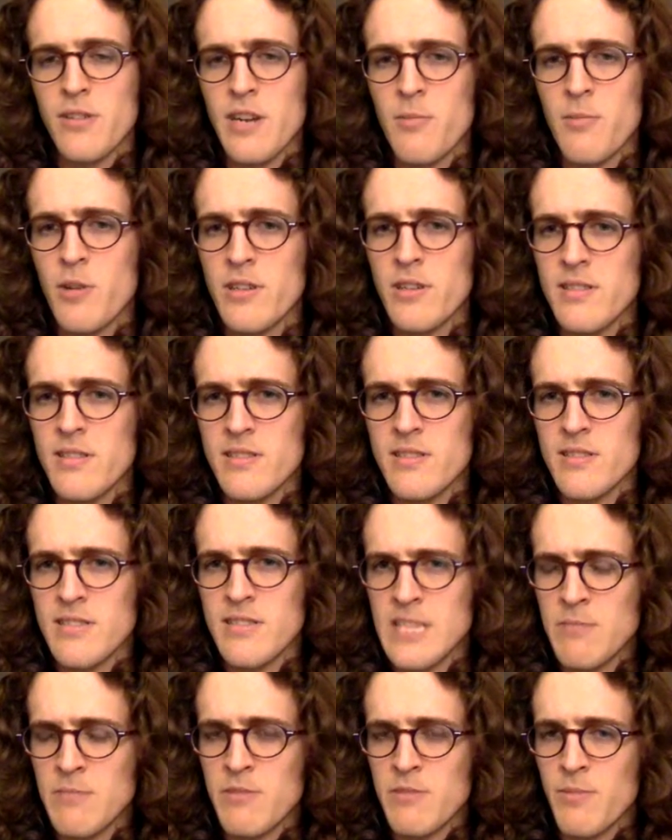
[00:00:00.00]
anymore. It doesn't
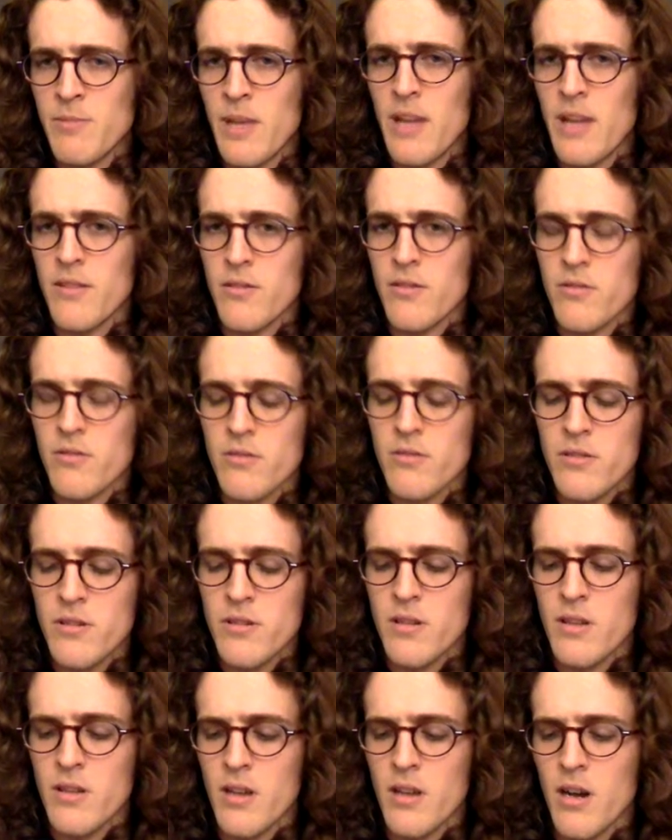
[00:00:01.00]
seem to be ethical.
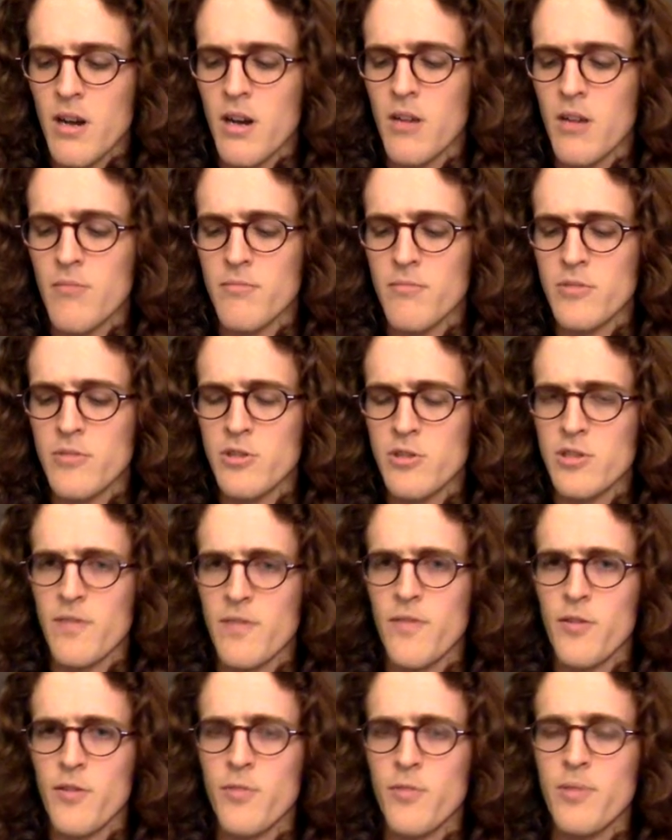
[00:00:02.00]
There's a
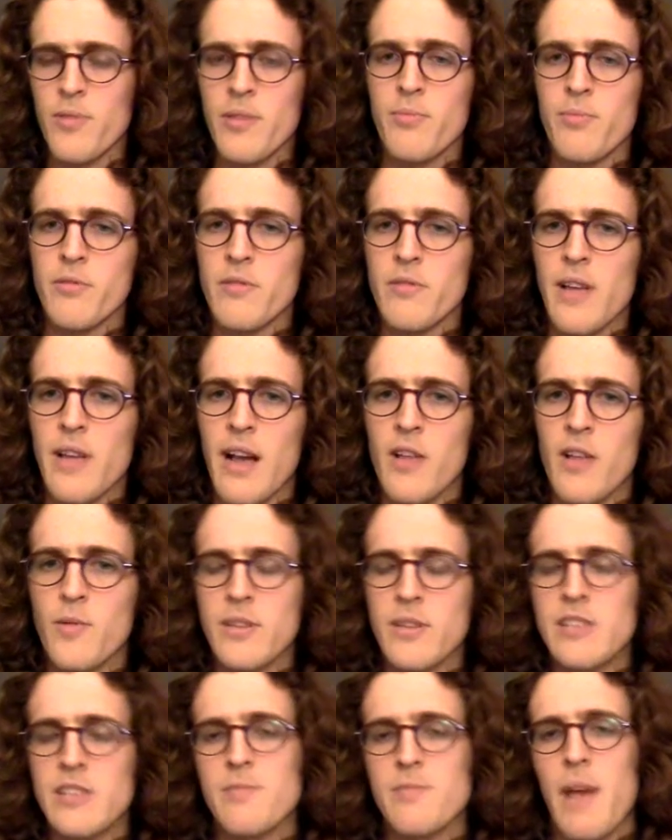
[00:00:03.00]
few people
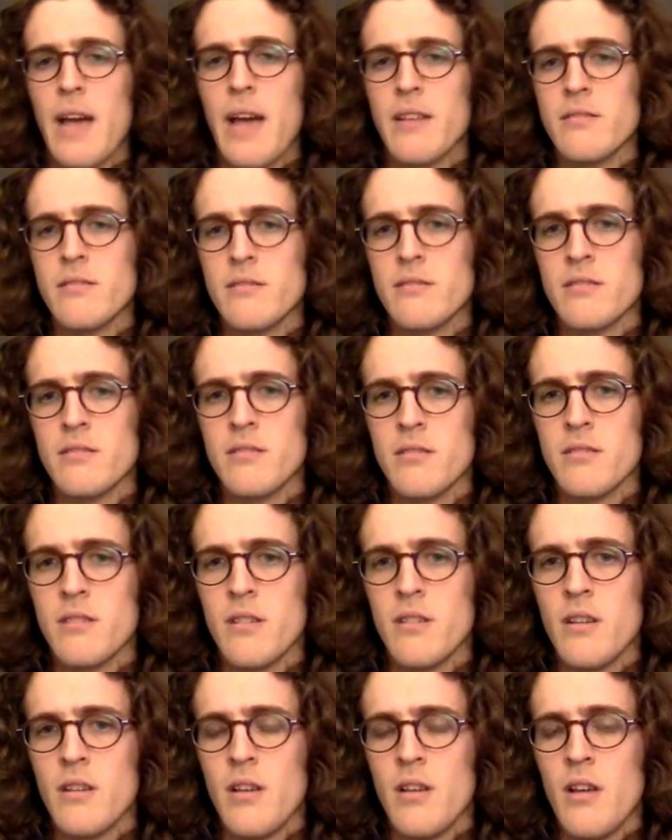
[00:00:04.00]
gathering these patents,
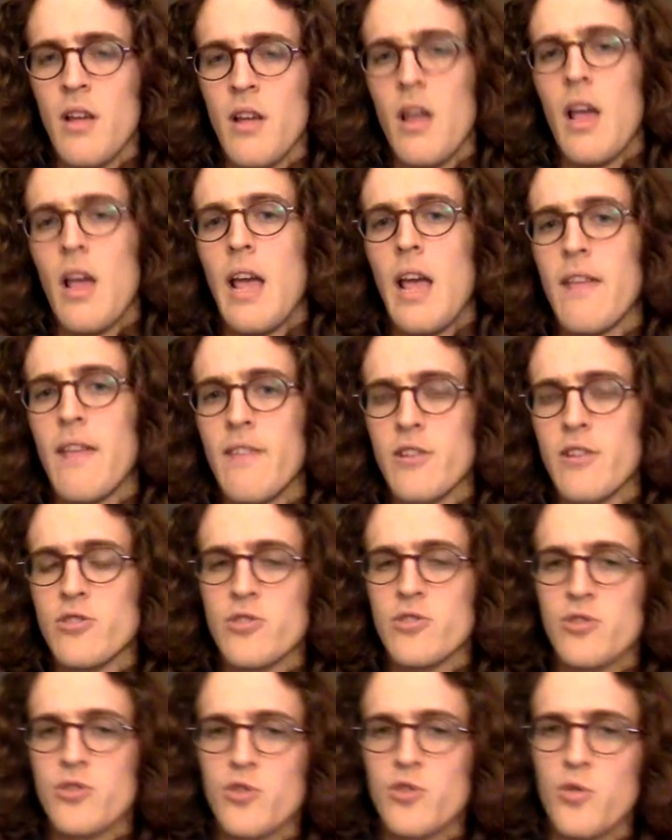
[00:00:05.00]
and they're
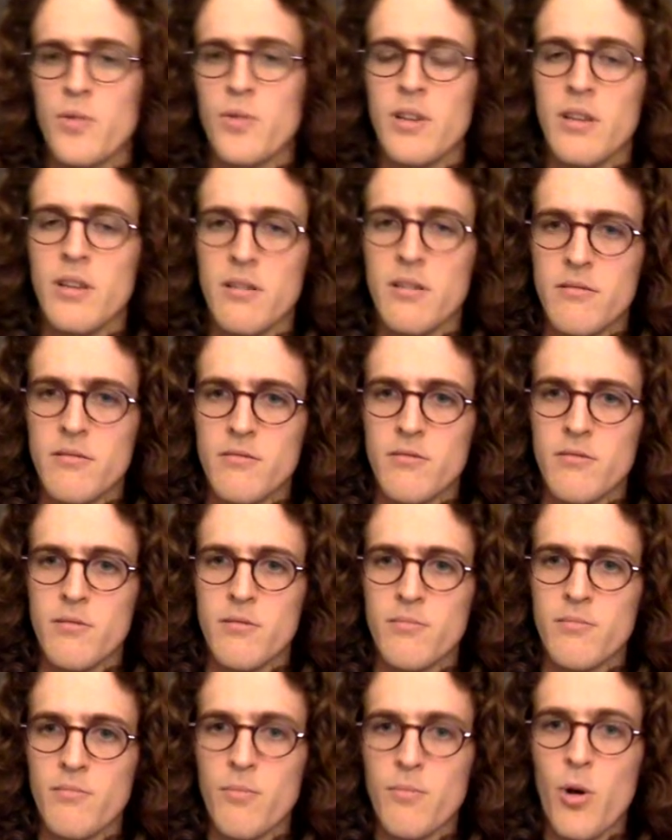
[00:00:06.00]
suing
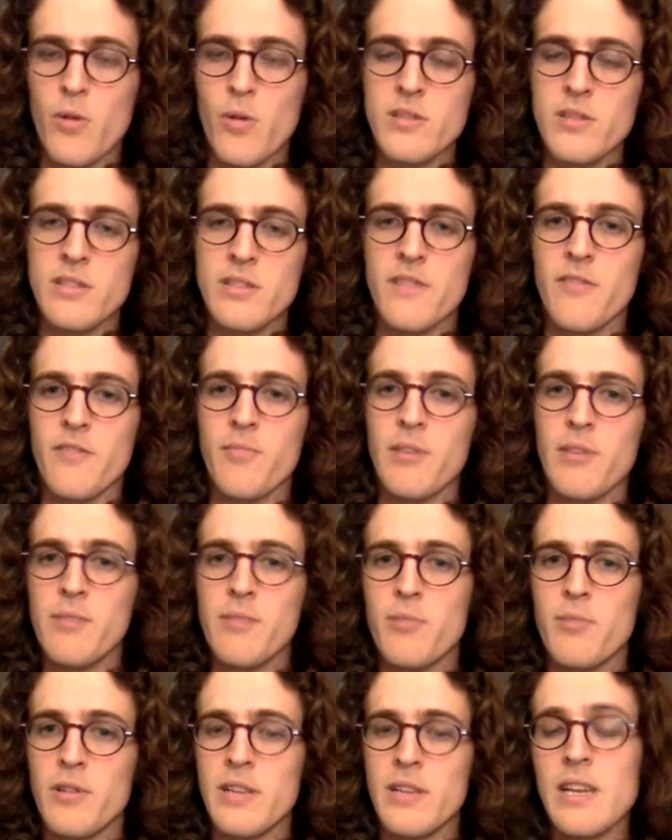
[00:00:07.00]
most of the
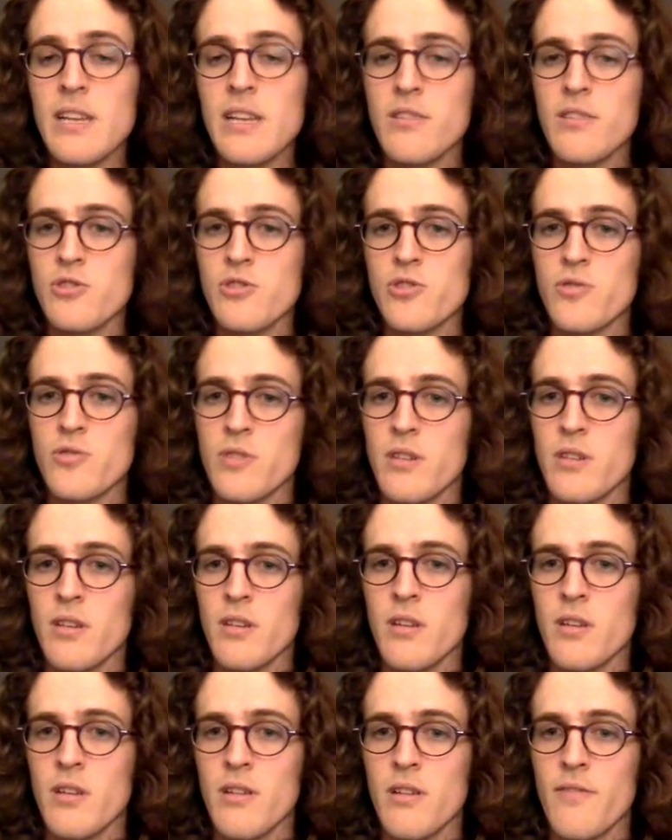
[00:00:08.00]
people in the industry
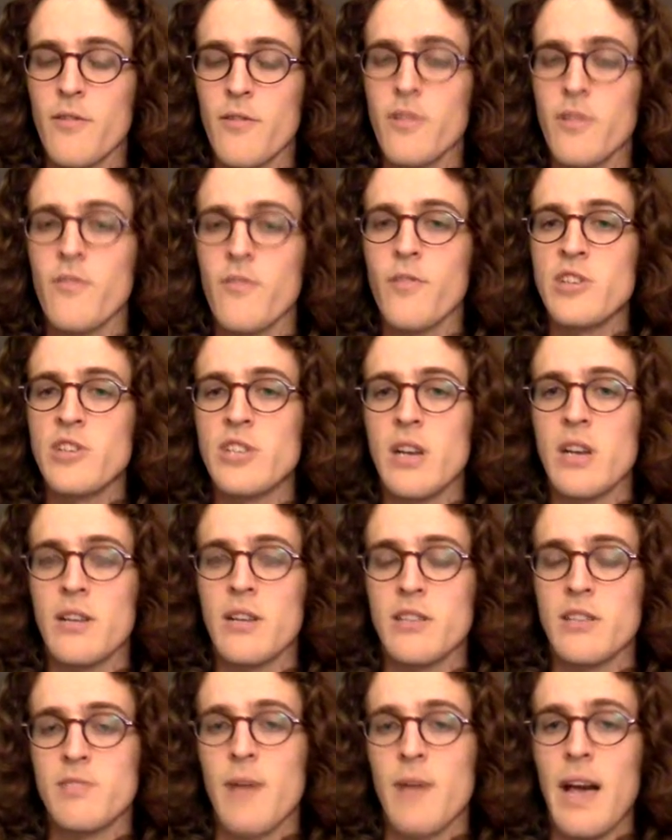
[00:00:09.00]
for infringing on
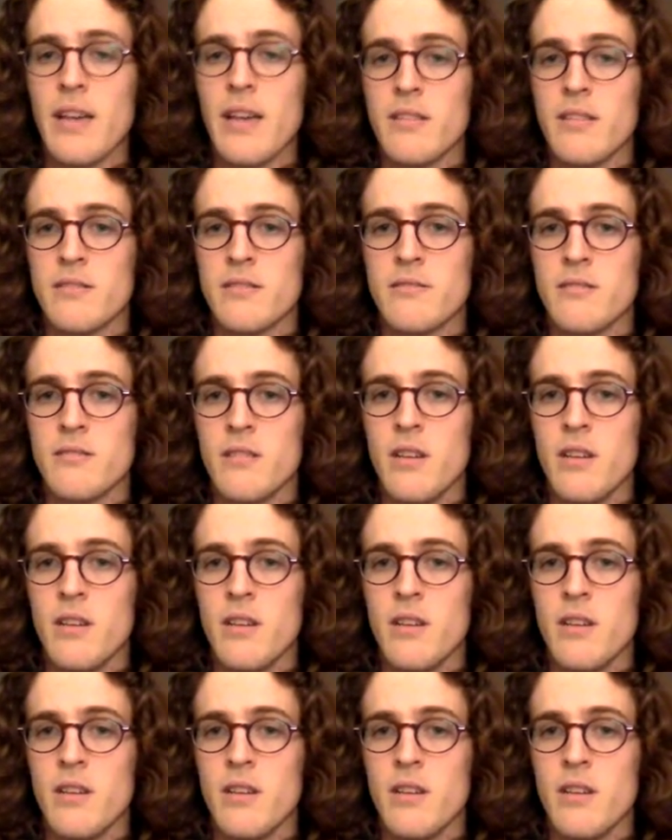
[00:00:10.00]
these patents.